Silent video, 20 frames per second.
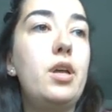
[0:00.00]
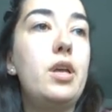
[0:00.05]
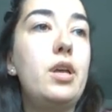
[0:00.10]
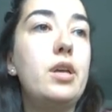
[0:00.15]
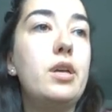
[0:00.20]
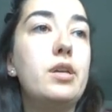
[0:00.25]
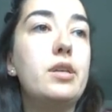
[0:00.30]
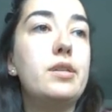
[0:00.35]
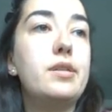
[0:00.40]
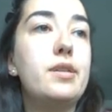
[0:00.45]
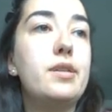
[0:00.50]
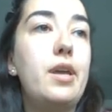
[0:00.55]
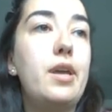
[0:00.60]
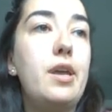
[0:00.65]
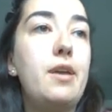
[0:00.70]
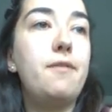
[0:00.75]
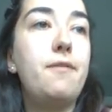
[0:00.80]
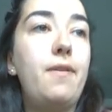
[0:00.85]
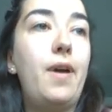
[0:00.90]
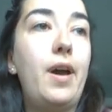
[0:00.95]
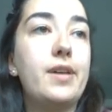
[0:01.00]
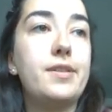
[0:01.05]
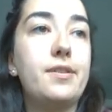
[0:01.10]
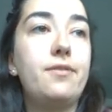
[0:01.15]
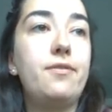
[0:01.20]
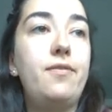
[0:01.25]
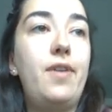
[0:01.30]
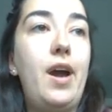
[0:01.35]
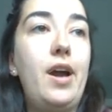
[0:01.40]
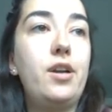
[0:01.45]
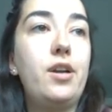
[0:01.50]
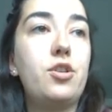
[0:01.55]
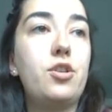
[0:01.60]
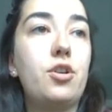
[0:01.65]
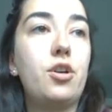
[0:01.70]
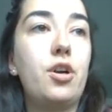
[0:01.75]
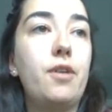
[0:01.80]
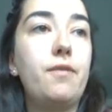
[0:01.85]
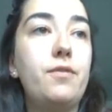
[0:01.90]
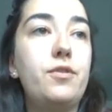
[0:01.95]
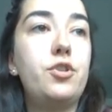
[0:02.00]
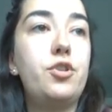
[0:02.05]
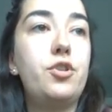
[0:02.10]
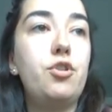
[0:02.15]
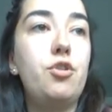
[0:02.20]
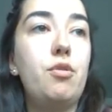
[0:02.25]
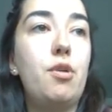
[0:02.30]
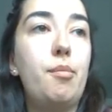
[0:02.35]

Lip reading: has a factor of 2,